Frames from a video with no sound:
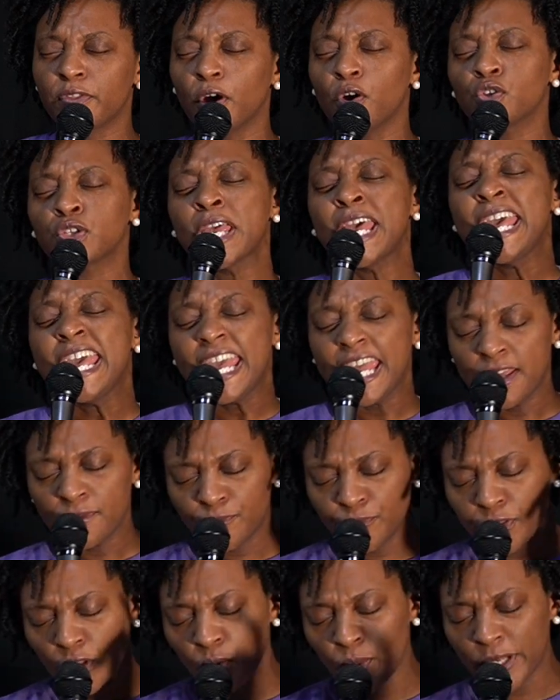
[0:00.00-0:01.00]
those
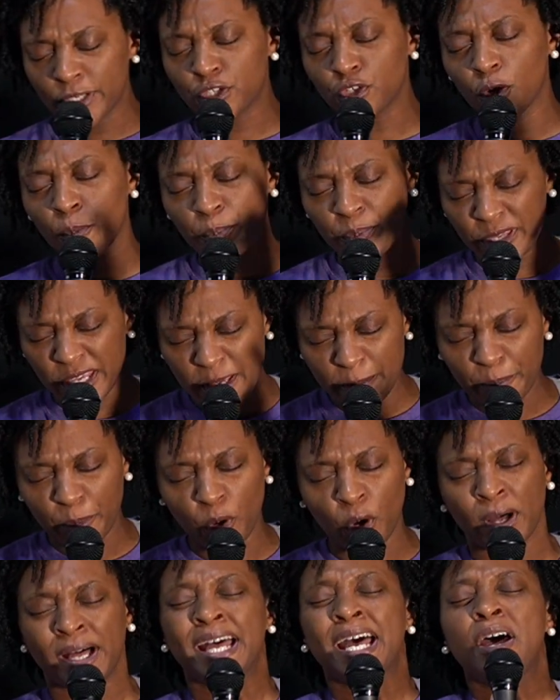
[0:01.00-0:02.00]
influential
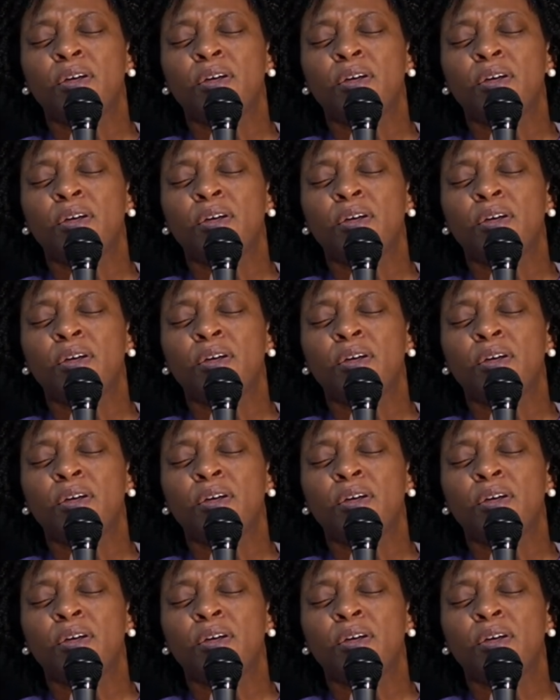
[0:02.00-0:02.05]
people,